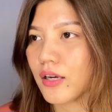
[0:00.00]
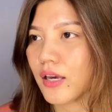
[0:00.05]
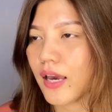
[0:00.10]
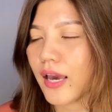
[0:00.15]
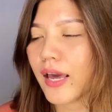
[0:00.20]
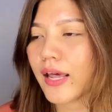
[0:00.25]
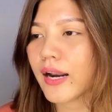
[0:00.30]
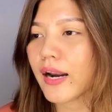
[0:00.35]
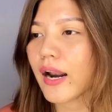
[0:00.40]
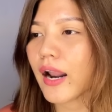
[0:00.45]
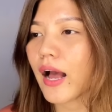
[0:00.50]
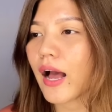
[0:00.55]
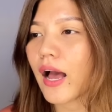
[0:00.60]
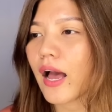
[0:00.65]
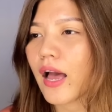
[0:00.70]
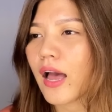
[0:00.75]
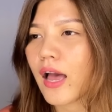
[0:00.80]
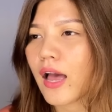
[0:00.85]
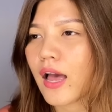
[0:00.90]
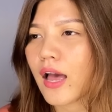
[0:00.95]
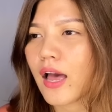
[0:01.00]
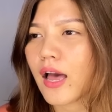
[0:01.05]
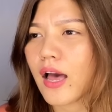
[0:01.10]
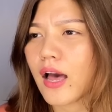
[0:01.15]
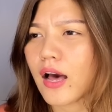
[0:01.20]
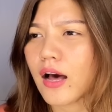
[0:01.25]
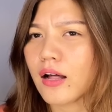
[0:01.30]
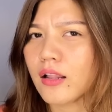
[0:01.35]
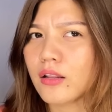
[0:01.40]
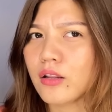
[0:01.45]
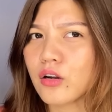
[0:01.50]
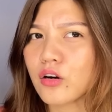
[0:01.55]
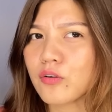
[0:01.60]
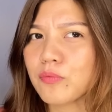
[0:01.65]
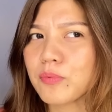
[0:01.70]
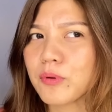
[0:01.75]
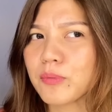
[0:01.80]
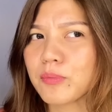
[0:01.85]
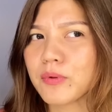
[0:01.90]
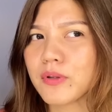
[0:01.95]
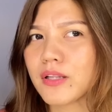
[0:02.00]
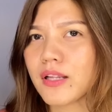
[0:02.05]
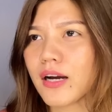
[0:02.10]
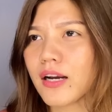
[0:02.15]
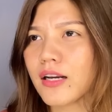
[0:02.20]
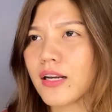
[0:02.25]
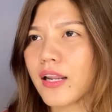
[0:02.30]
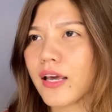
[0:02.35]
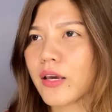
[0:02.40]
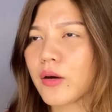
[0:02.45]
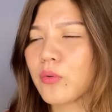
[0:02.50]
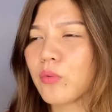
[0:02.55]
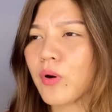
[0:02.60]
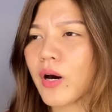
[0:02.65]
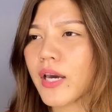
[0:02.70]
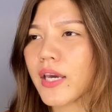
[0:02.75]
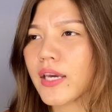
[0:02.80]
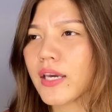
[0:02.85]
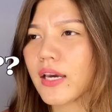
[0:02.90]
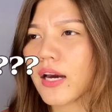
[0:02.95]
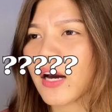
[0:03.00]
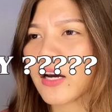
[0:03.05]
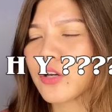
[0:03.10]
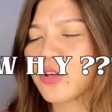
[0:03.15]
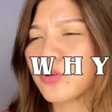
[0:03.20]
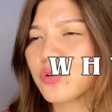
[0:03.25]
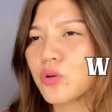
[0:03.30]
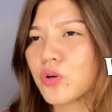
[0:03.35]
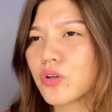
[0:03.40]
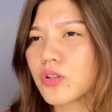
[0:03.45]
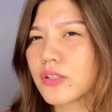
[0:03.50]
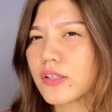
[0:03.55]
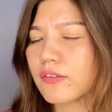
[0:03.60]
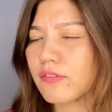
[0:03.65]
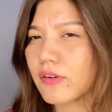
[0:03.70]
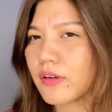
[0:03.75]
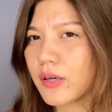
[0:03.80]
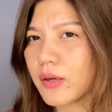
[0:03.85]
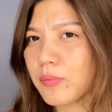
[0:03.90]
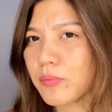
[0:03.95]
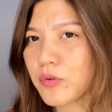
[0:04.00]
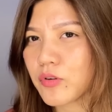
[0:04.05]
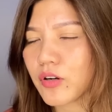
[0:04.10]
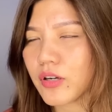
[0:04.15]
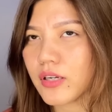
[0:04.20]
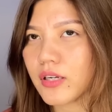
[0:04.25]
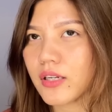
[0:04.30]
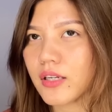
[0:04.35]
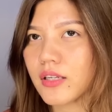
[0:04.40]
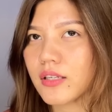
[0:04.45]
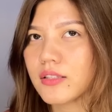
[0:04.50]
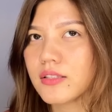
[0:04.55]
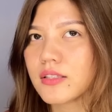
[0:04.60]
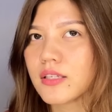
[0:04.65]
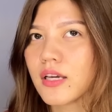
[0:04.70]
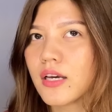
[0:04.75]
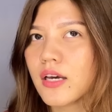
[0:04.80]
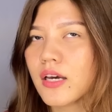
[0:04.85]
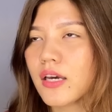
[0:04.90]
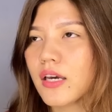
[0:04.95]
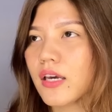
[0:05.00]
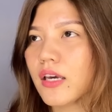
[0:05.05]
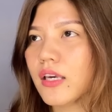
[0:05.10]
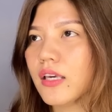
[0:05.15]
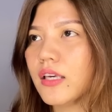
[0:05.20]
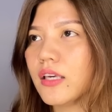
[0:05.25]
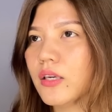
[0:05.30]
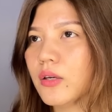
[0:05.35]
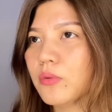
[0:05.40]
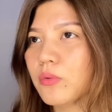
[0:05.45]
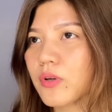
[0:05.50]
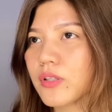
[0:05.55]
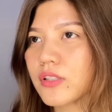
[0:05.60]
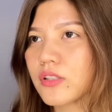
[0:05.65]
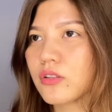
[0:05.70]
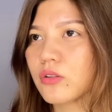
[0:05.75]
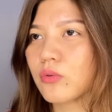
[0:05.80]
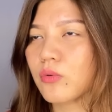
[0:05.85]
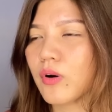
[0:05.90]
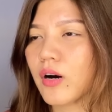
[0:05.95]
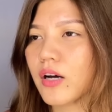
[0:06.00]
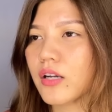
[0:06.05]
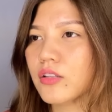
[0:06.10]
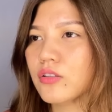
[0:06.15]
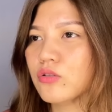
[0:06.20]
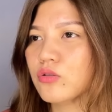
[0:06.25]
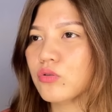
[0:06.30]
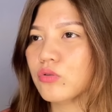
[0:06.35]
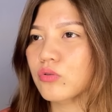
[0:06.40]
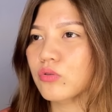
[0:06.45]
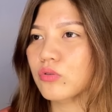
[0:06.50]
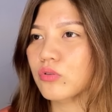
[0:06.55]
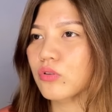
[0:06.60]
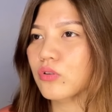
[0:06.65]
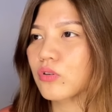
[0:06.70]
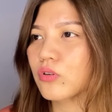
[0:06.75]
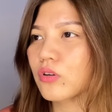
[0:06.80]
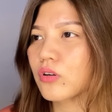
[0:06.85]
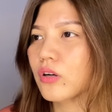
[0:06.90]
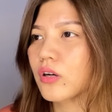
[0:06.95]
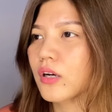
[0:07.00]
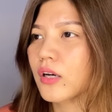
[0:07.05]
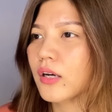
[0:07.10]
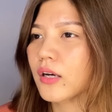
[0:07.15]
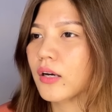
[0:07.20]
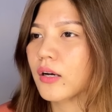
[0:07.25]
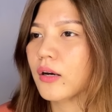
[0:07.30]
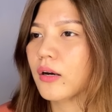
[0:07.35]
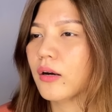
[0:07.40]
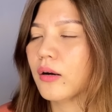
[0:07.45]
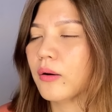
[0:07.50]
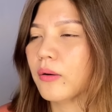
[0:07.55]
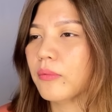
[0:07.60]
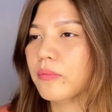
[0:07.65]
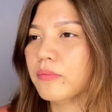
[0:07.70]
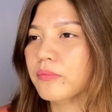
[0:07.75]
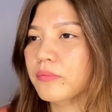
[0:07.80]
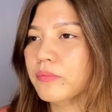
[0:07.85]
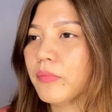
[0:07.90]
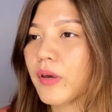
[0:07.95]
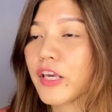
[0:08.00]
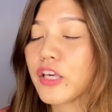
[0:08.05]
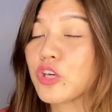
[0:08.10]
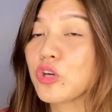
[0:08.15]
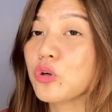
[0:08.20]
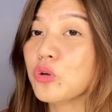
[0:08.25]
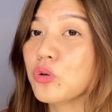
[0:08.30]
And a lot of people are like, why are you not giving him credit? He was the one to, you know, make you